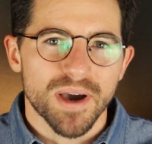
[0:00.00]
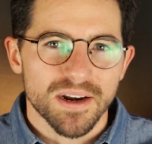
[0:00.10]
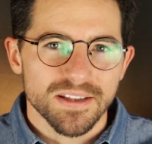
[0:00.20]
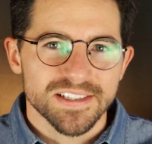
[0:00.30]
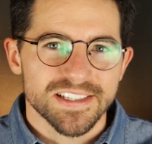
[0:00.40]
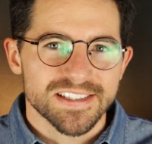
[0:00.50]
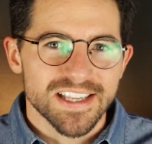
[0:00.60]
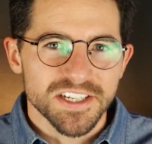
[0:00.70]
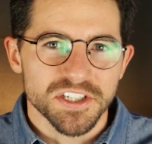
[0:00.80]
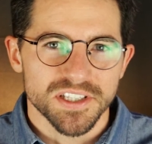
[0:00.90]
bodily
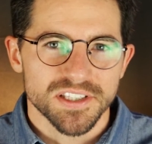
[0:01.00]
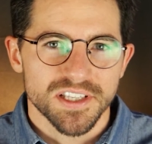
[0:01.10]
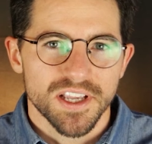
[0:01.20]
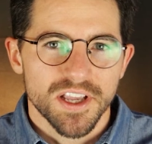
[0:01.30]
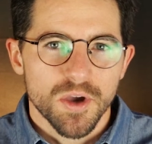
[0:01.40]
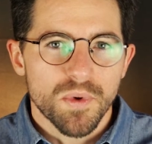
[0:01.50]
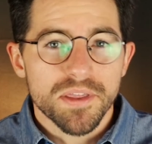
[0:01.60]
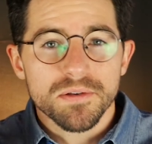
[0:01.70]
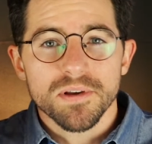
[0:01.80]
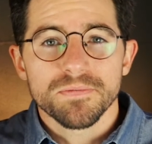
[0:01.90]
sensations,
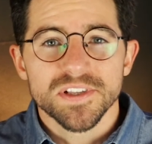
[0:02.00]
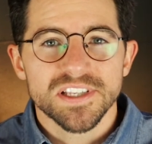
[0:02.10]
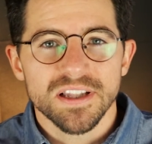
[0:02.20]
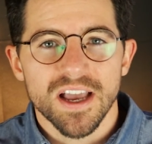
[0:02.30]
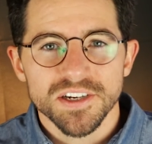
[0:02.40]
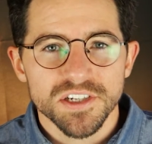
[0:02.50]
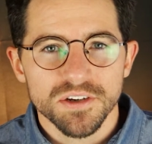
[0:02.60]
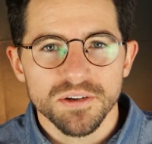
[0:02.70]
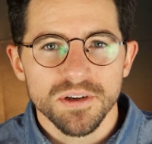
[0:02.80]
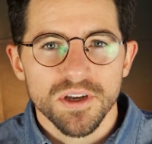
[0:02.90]
whether they're
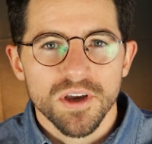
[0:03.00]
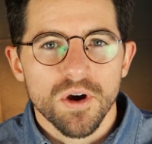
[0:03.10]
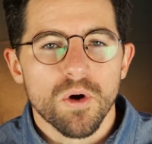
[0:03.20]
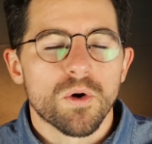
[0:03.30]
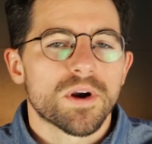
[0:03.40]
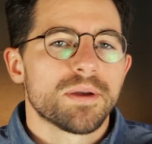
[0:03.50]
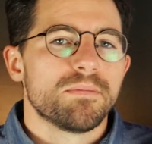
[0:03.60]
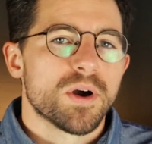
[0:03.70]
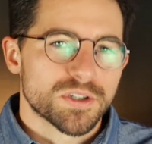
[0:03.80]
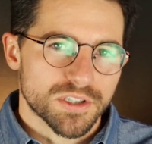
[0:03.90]
physiological or
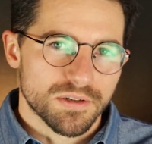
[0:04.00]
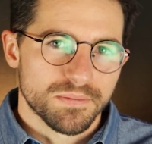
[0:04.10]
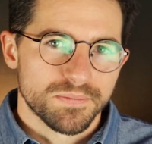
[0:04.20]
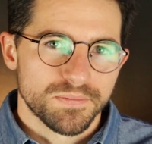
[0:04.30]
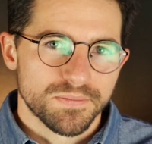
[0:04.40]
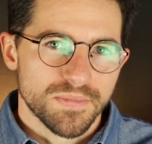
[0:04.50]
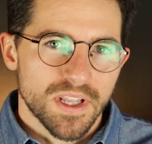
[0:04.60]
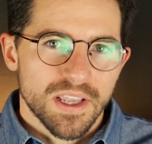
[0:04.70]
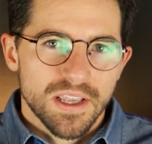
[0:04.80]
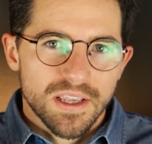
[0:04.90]
emotional.
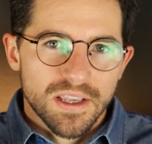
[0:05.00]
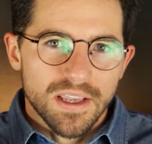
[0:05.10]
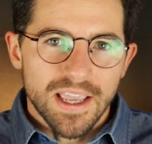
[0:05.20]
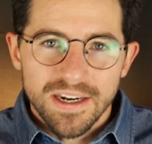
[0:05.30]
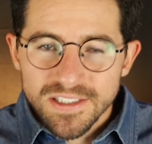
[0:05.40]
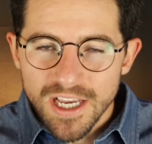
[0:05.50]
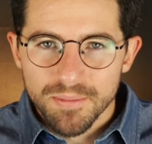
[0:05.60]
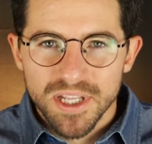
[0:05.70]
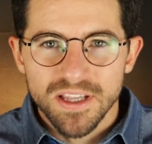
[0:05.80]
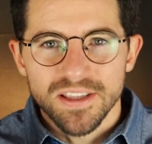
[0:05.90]

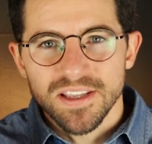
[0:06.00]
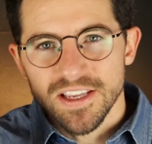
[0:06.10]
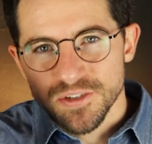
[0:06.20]
Anatomically, the